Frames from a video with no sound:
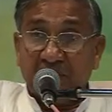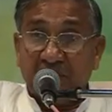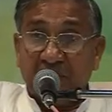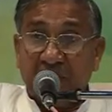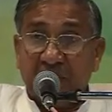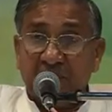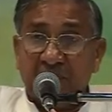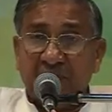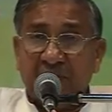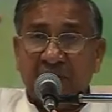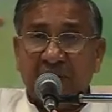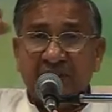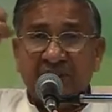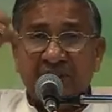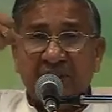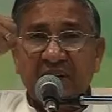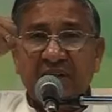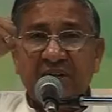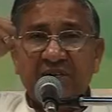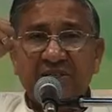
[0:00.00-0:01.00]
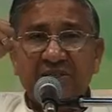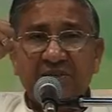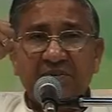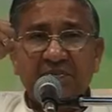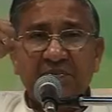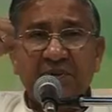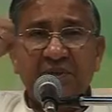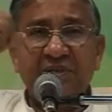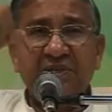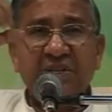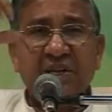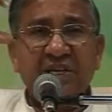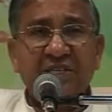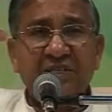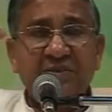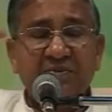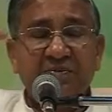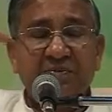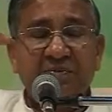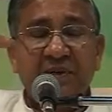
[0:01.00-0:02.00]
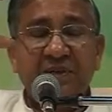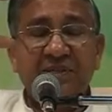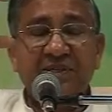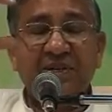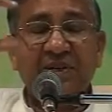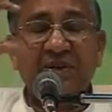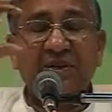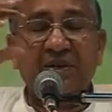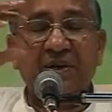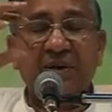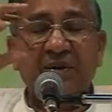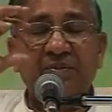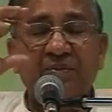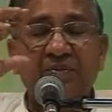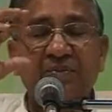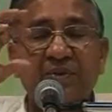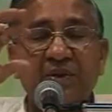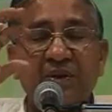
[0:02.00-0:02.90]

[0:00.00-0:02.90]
comes restless, peaceless person come